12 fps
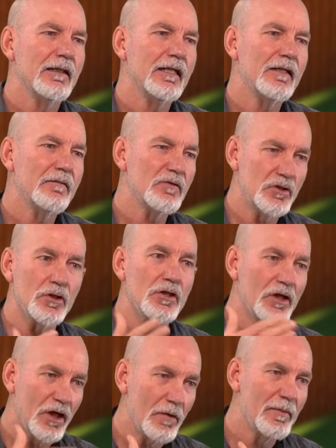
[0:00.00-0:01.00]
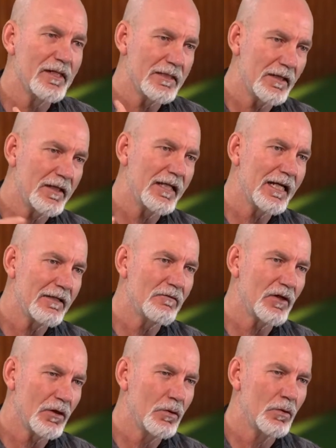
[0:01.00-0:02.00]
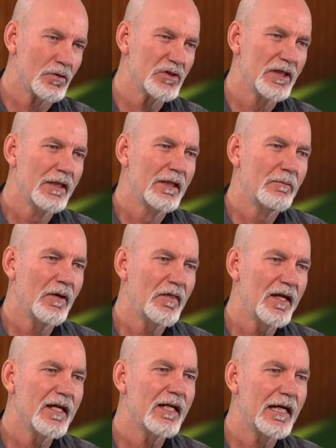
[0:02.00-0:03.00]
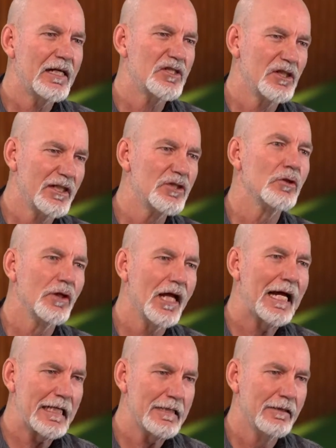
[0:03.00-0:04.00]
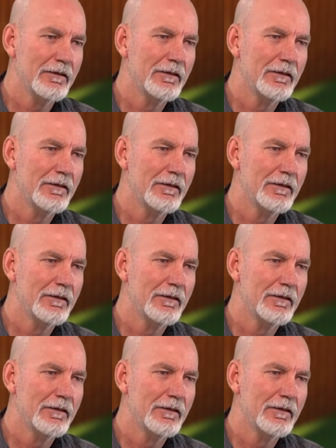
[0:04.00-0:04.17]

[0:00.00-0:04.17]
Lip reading: and student comments at the end of the course. But they're largely too late